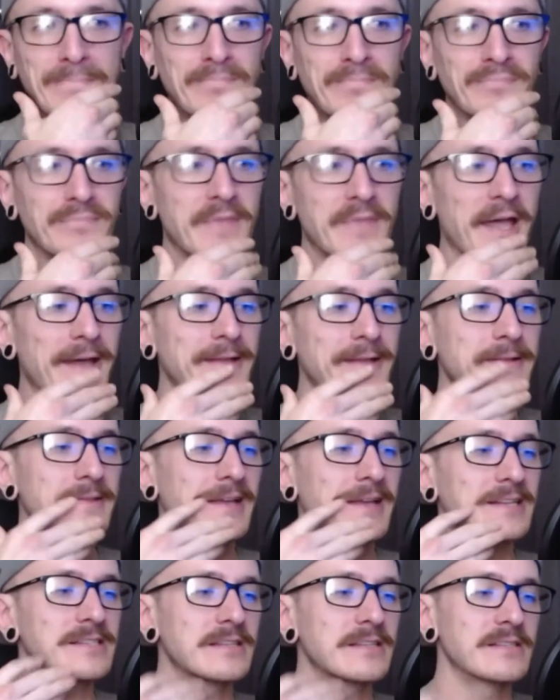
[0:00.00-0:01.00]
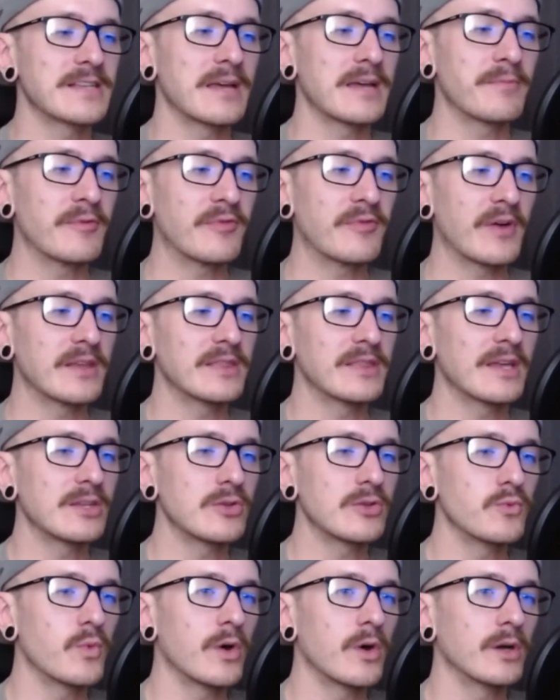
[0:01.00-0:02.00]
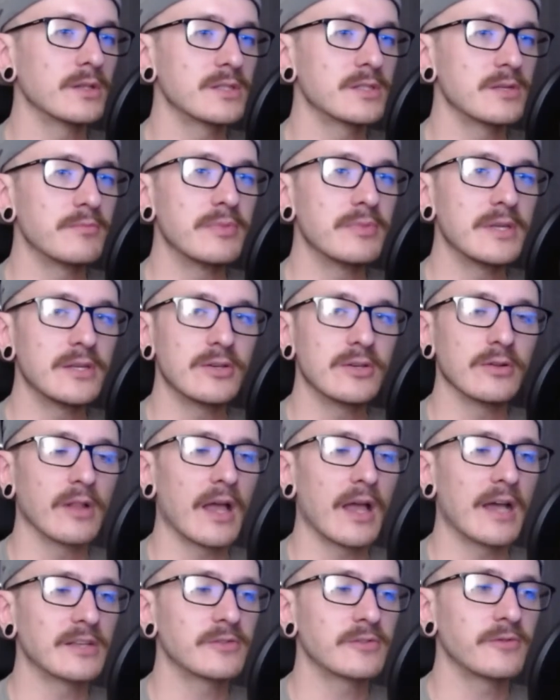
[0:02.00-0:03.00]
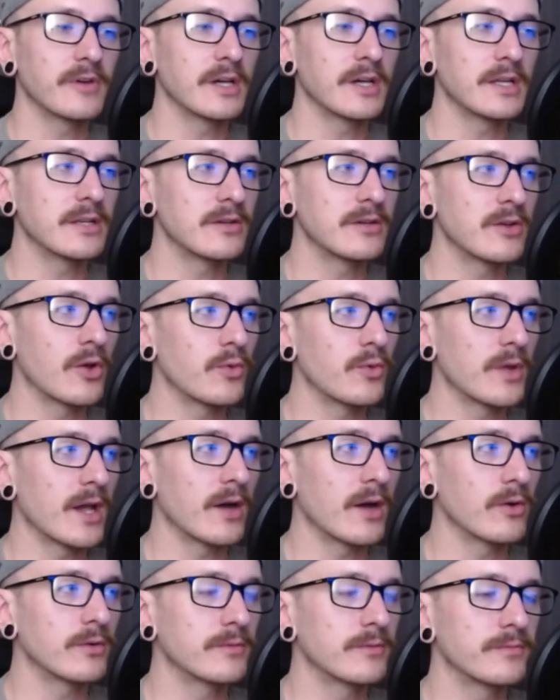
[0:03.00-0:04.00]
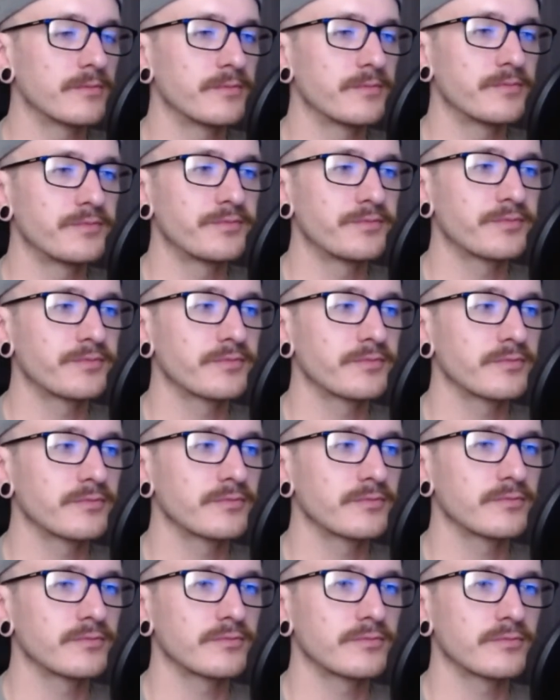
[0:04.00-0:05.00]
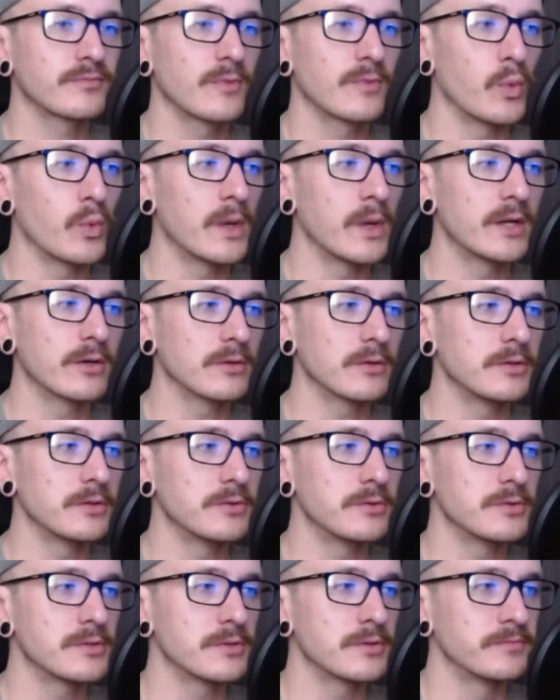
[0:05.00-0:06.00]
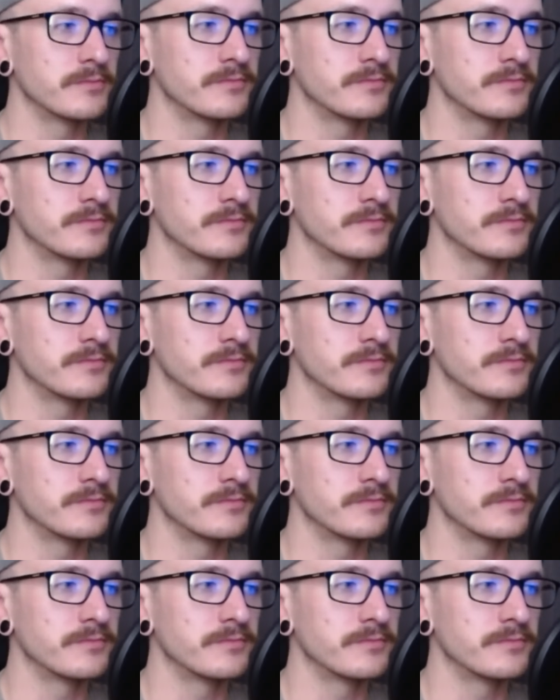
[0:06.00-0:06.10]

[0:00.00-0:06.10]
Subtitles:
That's the type of fight that you want to be your last fight, no doubt. Win or lose.